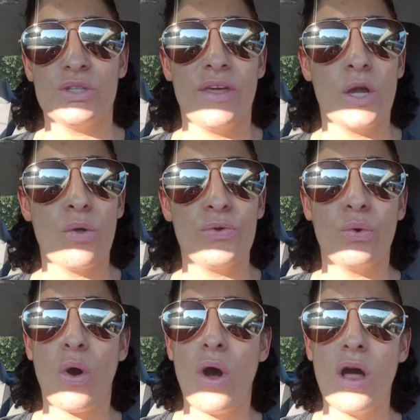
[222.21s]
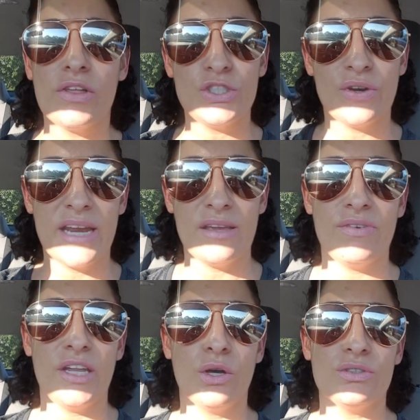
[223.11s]
So they go through all the
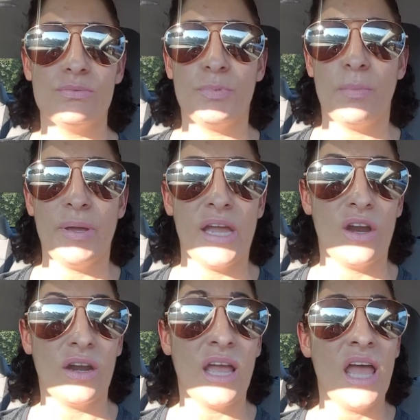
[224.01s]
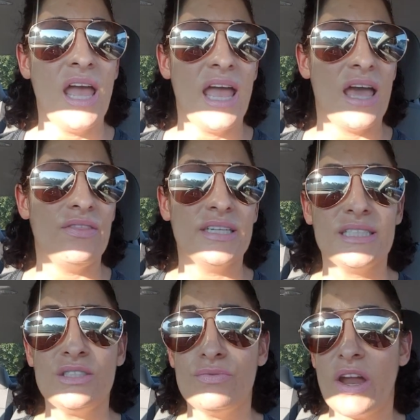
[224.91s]
training videos prepared. And
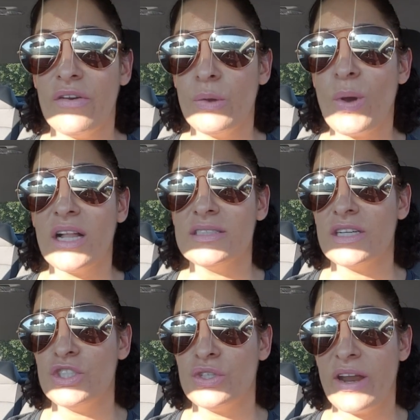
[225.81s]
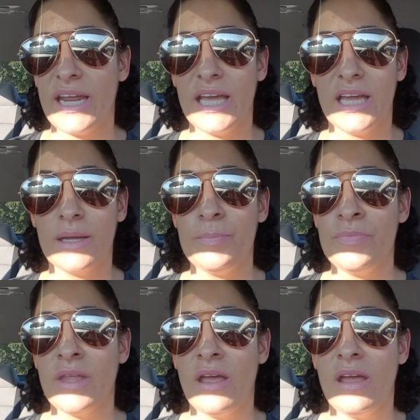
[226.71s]
this is very well done training
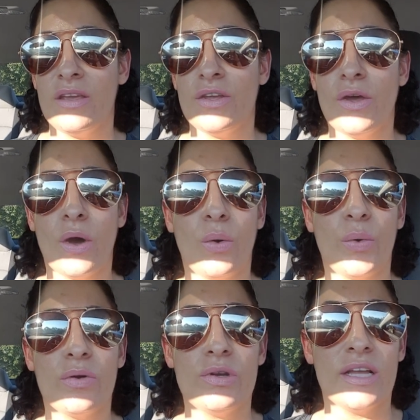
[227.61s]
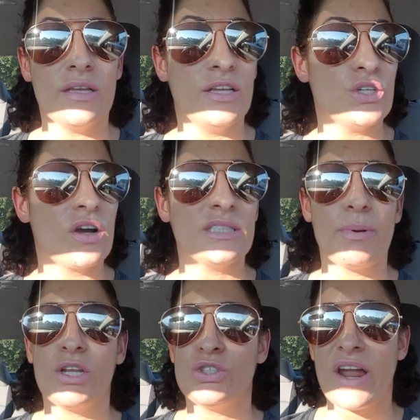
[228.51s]
you know, it, it talks
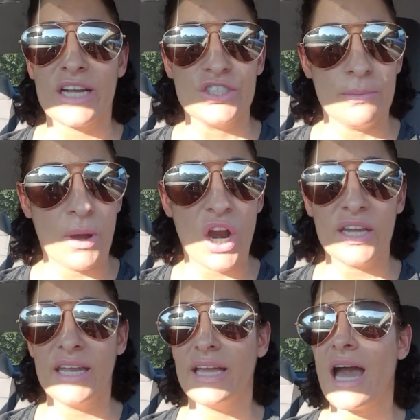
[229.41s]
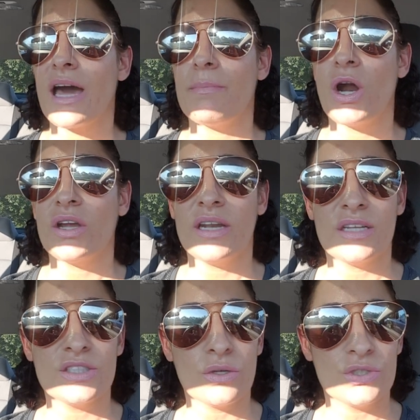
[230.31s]
about attraction marketing, how to market
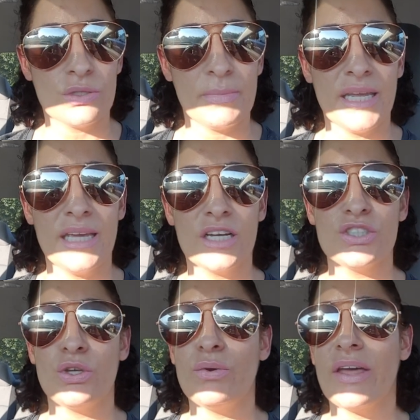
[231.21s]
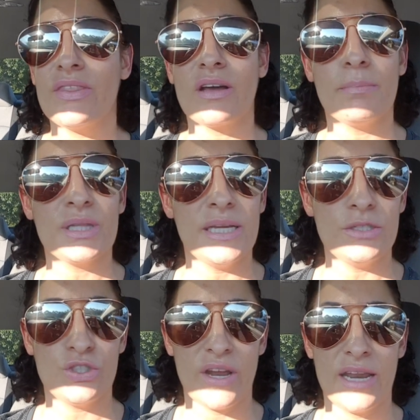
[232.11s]
on social media. So you get the
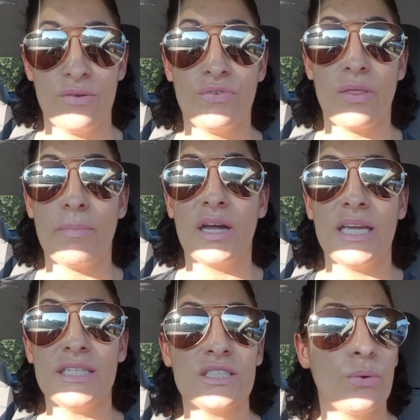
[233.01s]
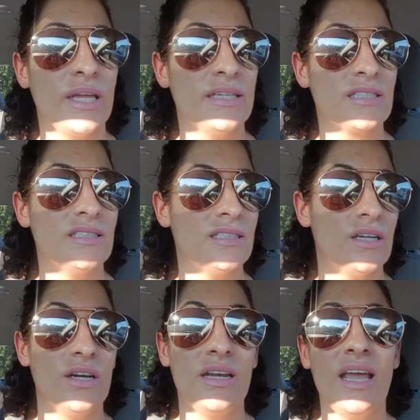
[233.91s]
complete training for the money. So it is
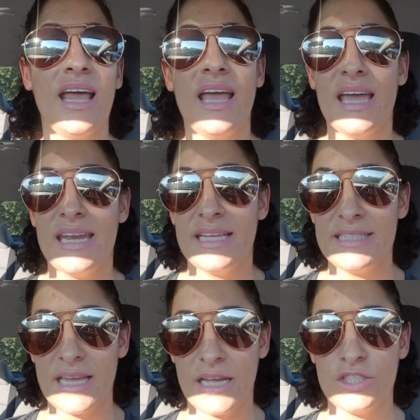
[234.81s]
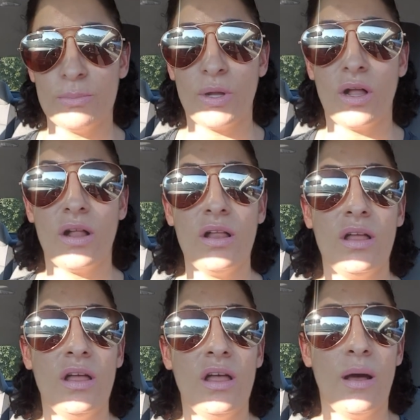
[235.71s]
considered an intangible,
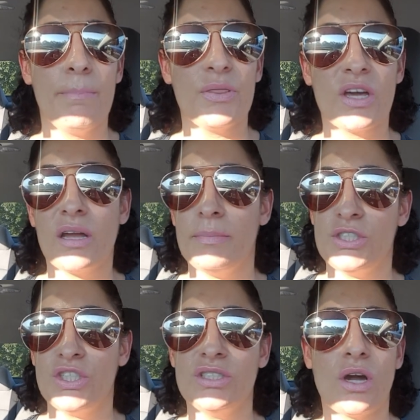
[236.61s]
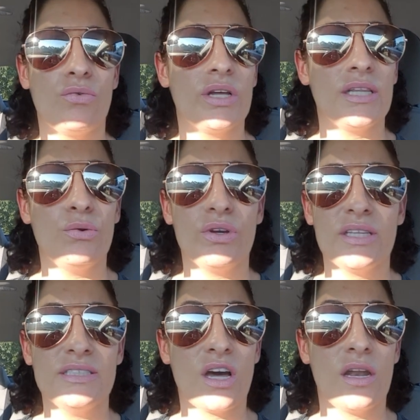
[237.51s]
but the commissions are really,
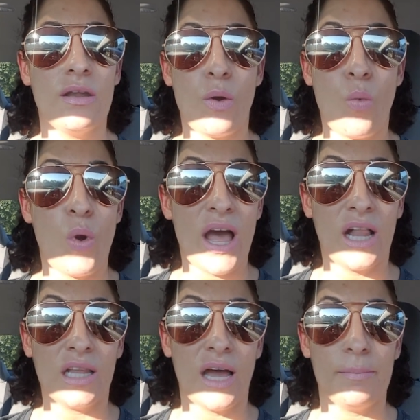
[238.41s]
really done well.